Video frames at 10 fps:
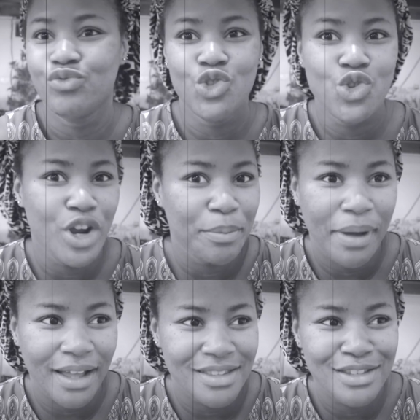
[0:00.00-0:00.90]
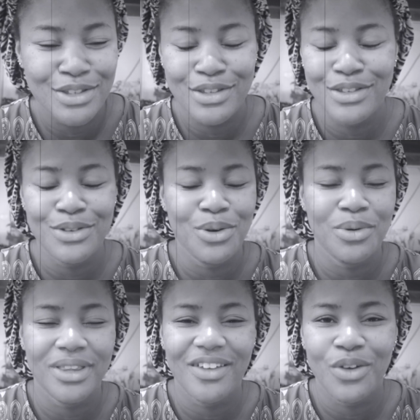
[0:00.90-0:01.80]
throw a party or
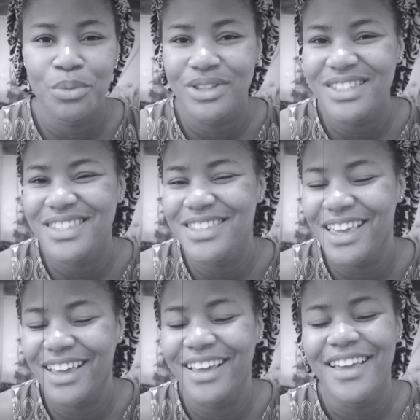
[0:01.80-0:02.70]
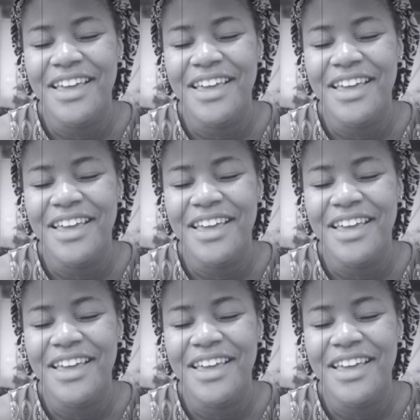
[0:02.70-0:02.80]
whatever, but this year,